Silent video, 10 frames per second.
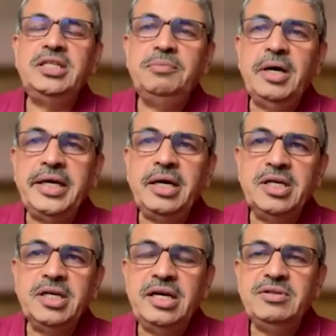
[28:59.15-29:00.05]
biochemical
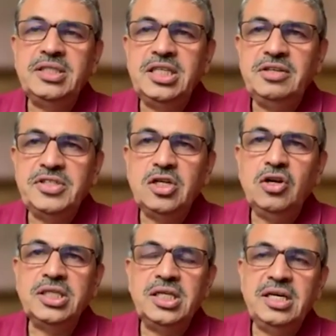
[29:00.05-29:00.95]
diversity,
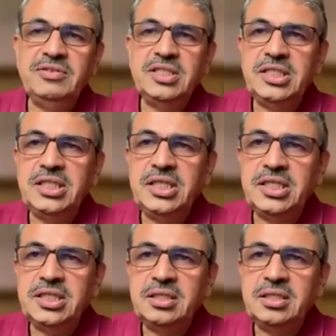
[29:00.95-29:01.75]
physiological diversity, and